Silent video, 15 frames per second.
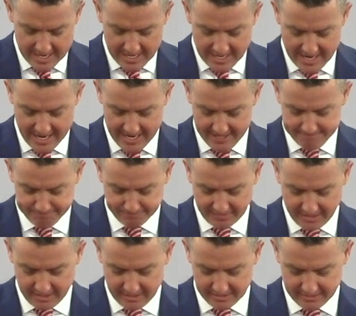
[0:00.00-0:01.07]
I'd
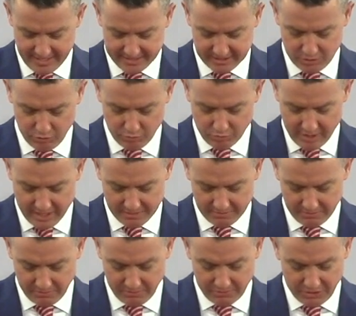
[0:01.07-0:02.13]
like to
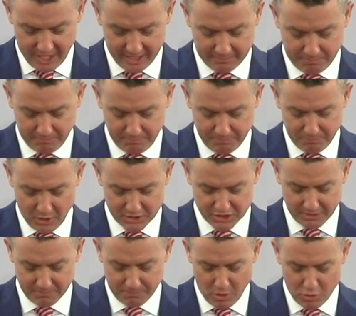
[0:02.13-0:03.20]
thank
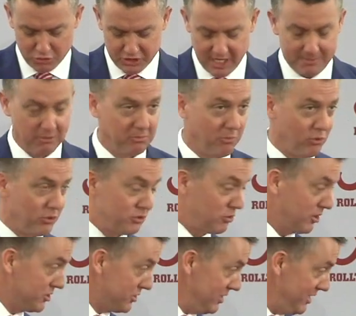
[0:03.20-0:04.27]
President Pro Tem of the Board of
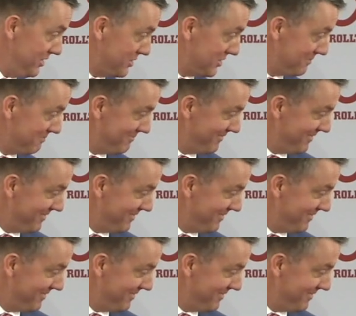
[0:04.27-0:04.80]
Trustees,